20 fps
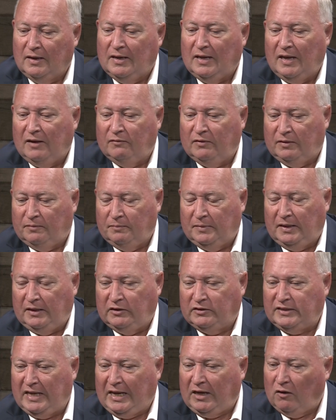it means
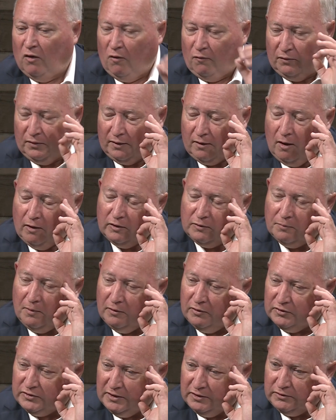taking over the Connors
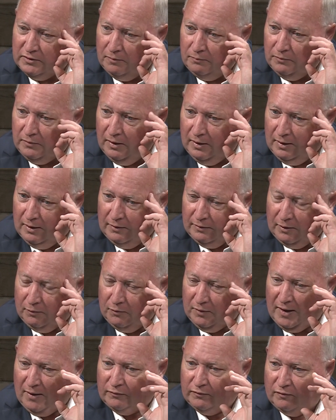Brothers system, then
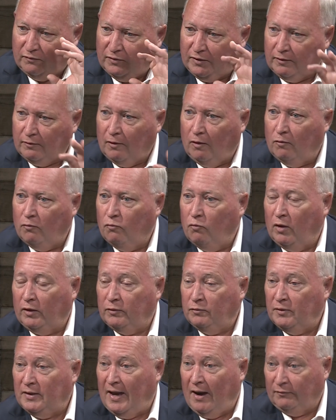we have to figure out what
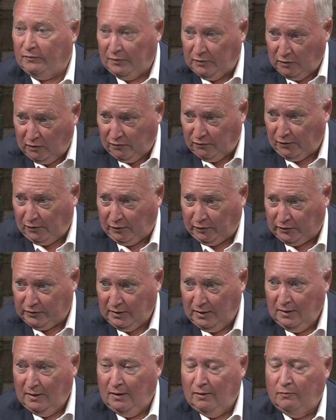we have to do first.
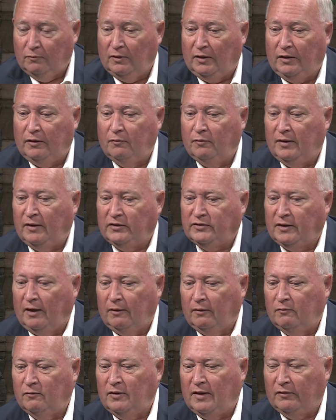We
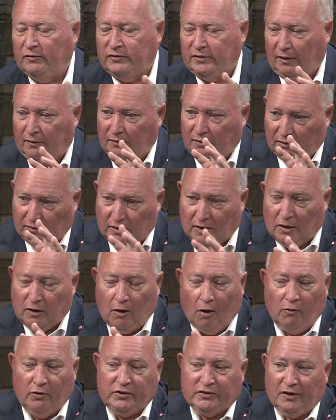have started. You
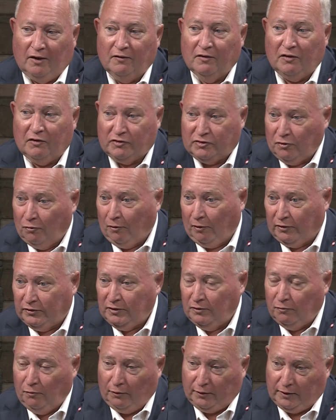always start at the source
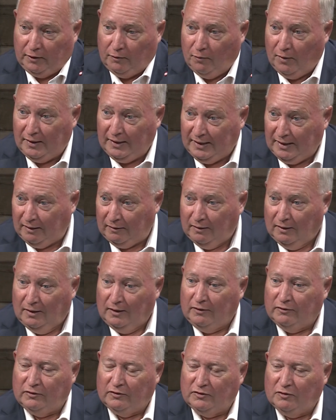and you work your way in,
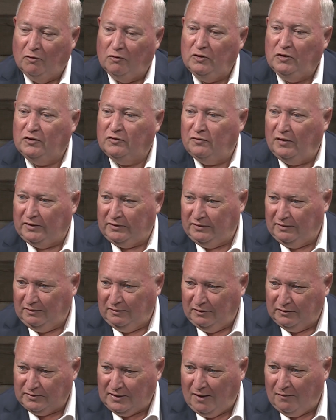because there's no use fixing
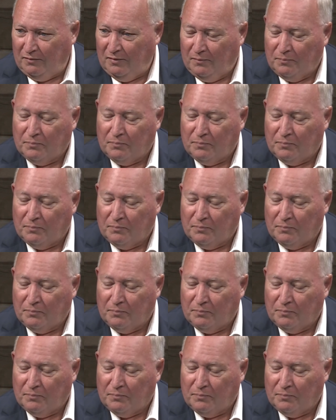the stuff